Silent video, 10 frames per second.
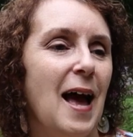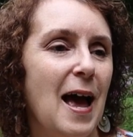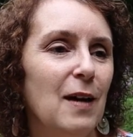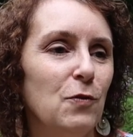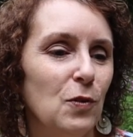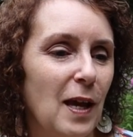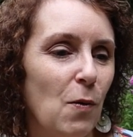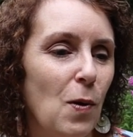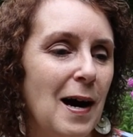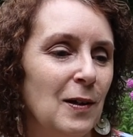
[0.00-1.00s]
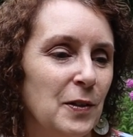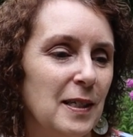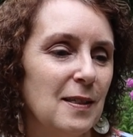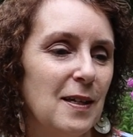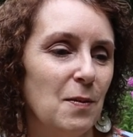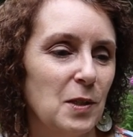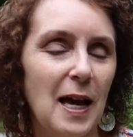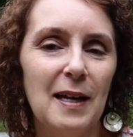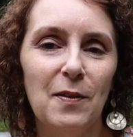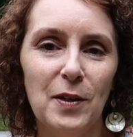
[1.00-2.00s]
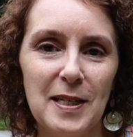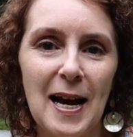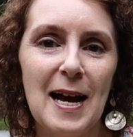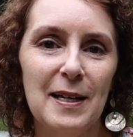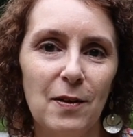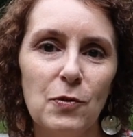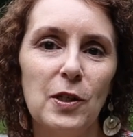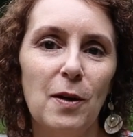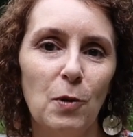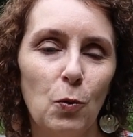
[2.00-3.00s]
After that wildness comes kind of the dying of summer,